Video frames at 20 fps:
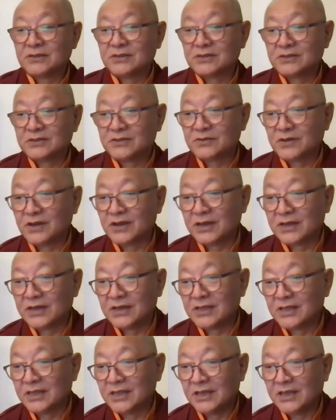So I
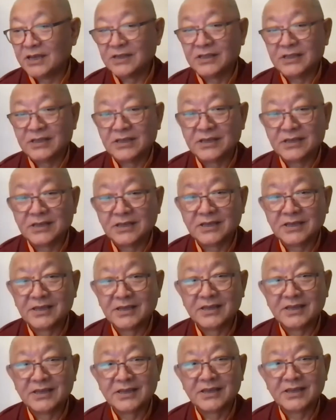can hear the,
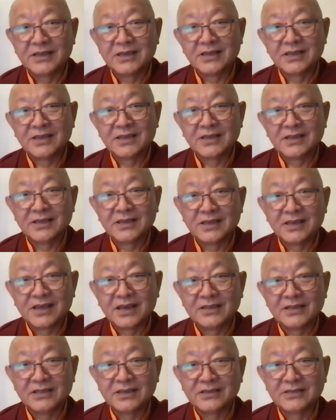
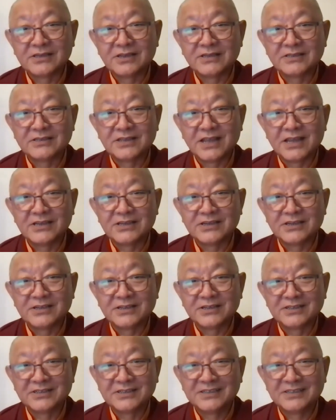I think, translator.